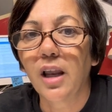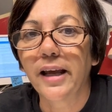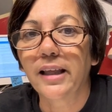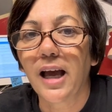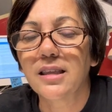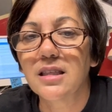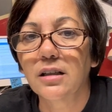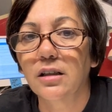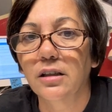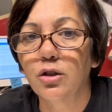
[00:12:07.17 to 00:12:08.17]
like cats
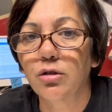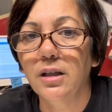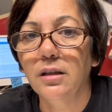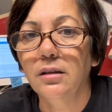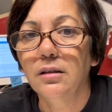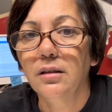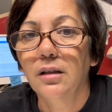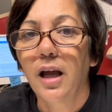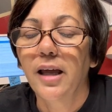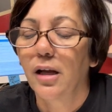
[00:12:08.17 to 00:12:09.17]
and country.
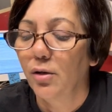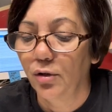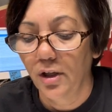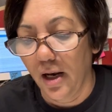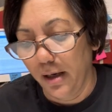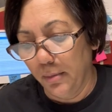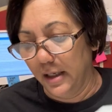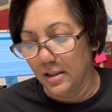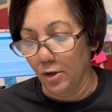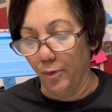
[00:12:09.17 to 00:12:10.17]
And I know you like
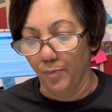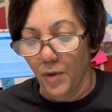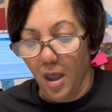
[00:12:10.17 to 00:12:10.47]
me, so.